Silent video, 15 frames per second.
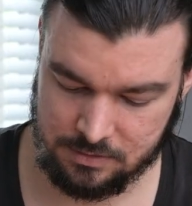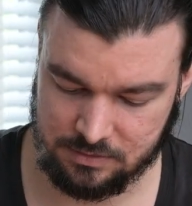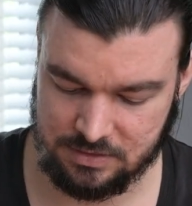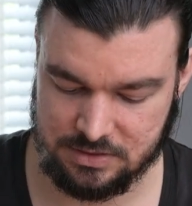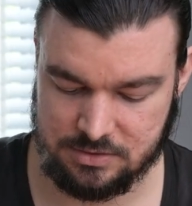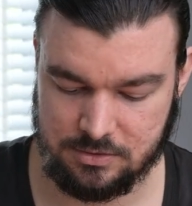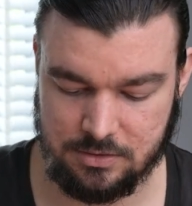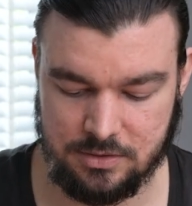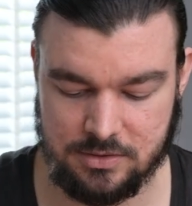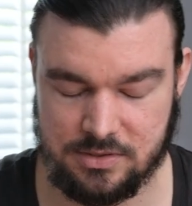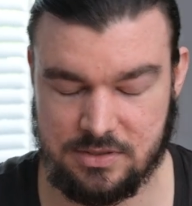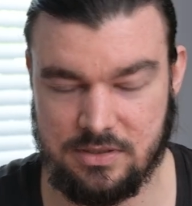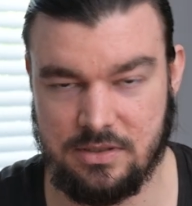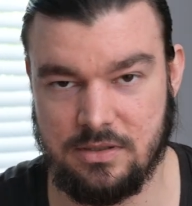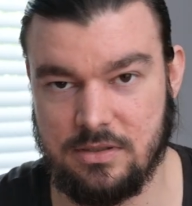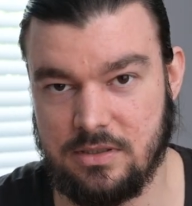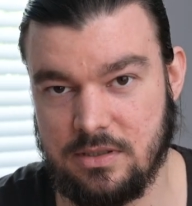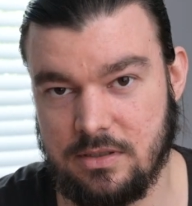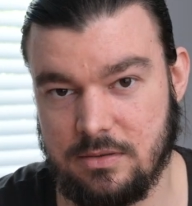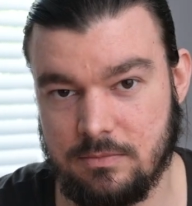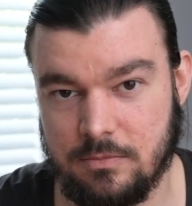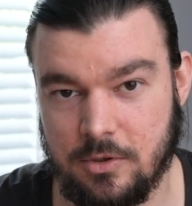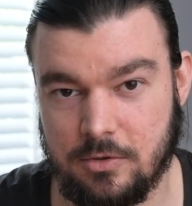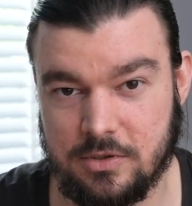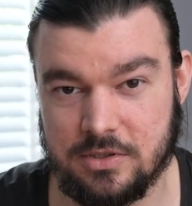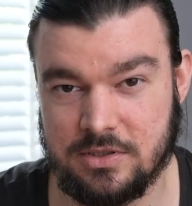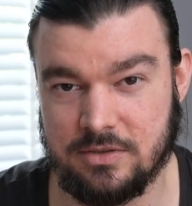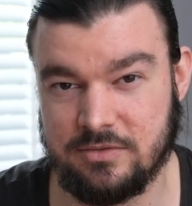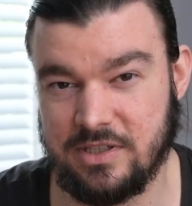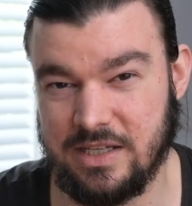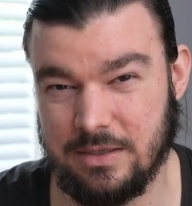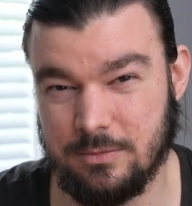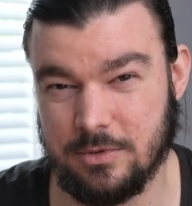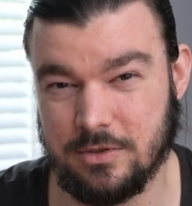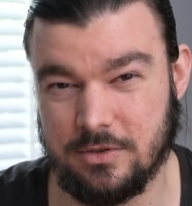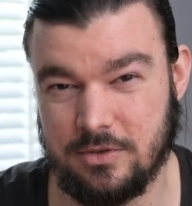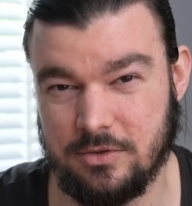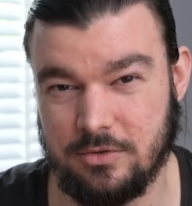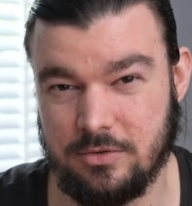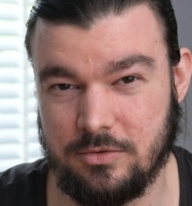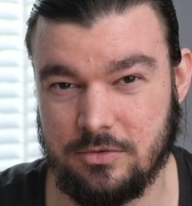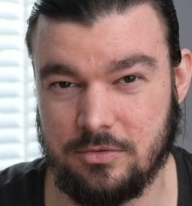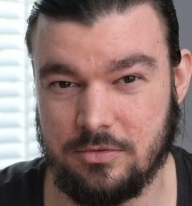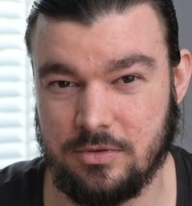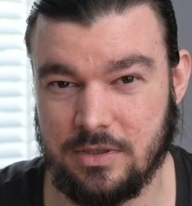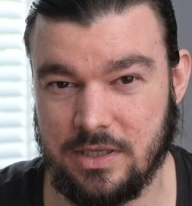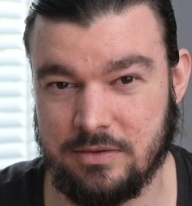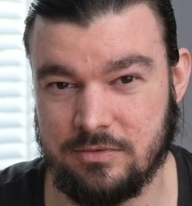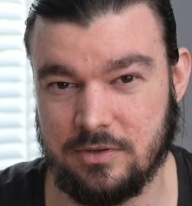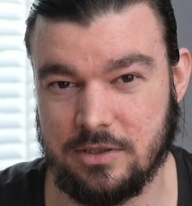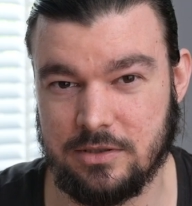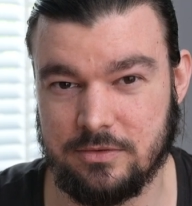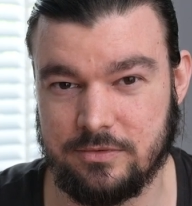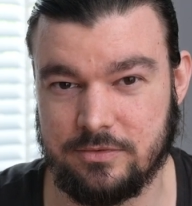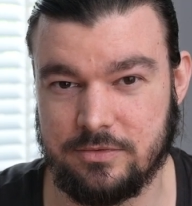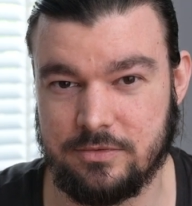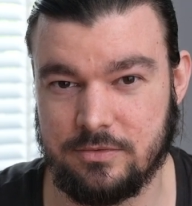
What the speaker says: this caused the motors of the gimbal to have a lot of